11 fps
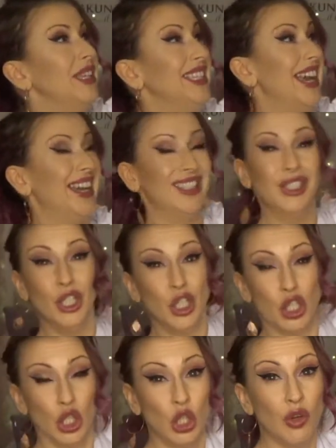Yeah, I
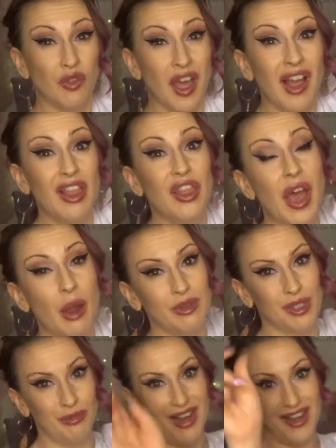just love that. That with
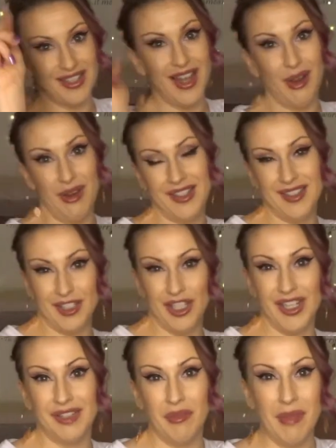some nice high-waisted
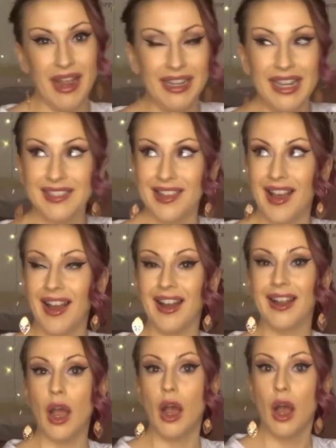jeans for me is
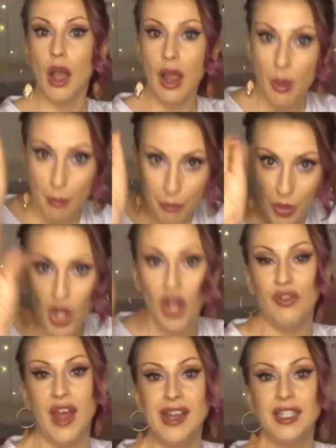like
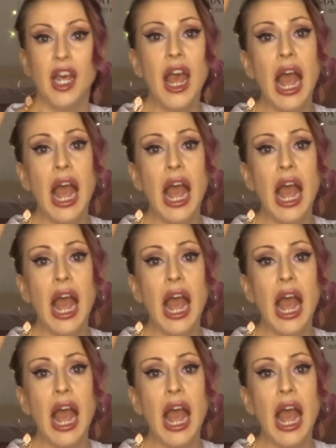perfect.